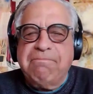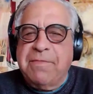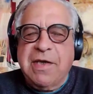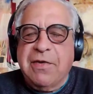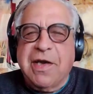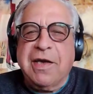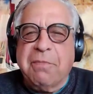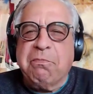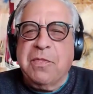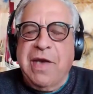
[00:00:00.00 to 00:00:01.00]
sounds like
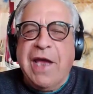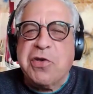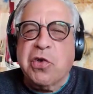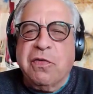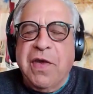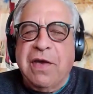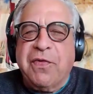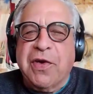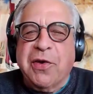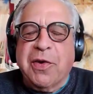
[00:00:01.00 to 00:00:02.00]
a natural fit
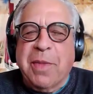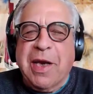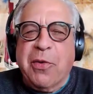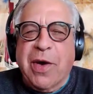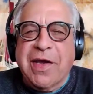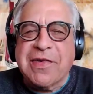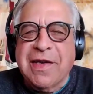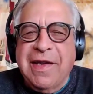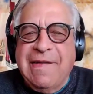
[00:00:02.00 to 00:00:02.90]
for you in many ways.